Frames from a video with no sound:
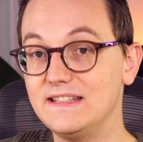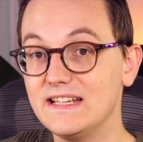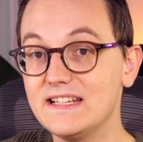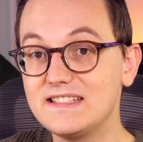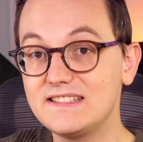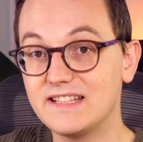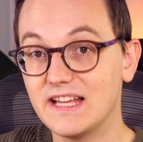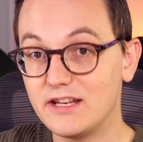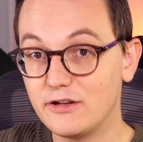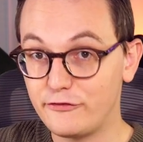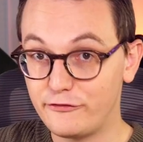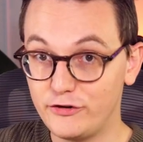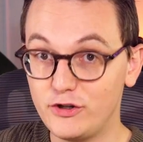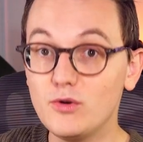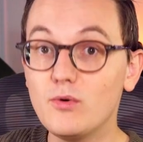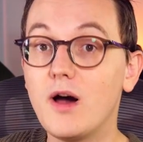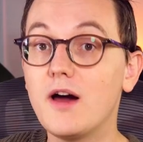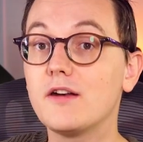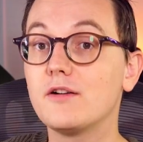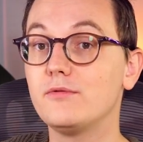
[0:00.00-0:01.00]
This and a
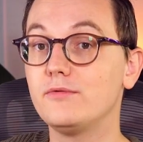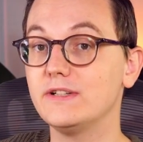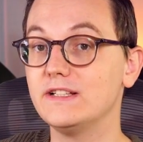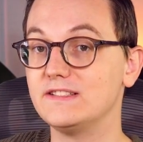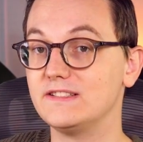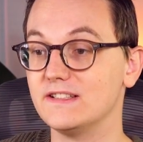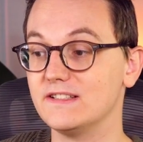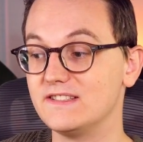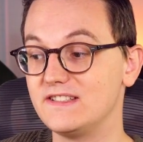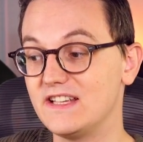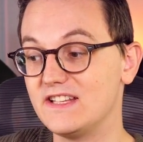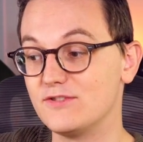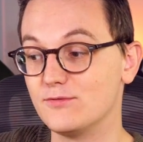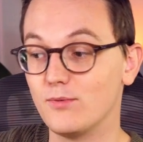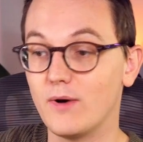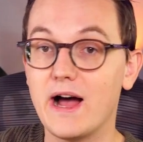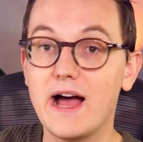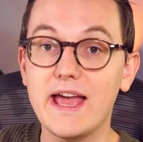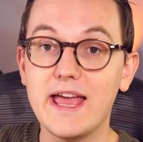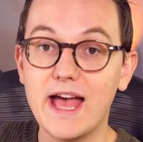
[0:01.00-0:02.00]
few other reasons is
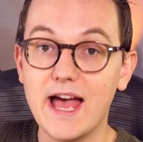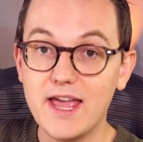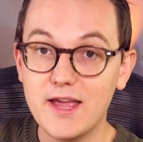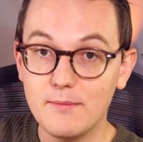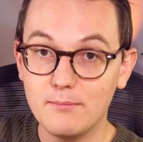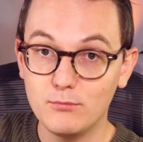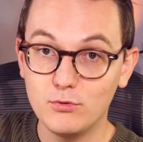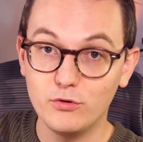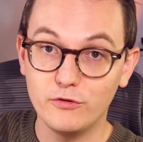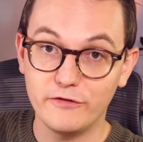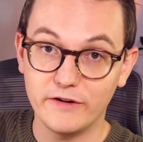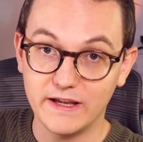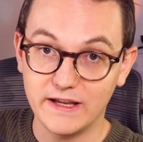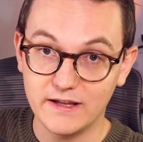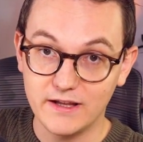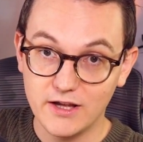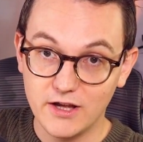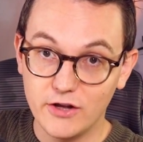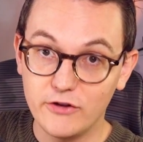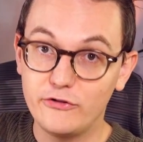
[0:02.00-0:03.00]
why I am
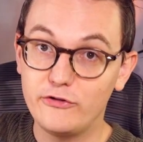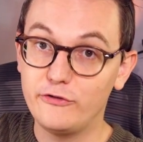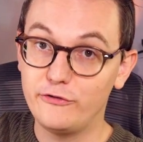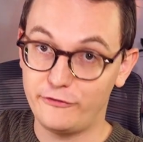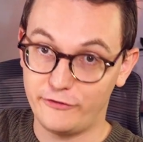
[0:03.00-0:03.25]
moving to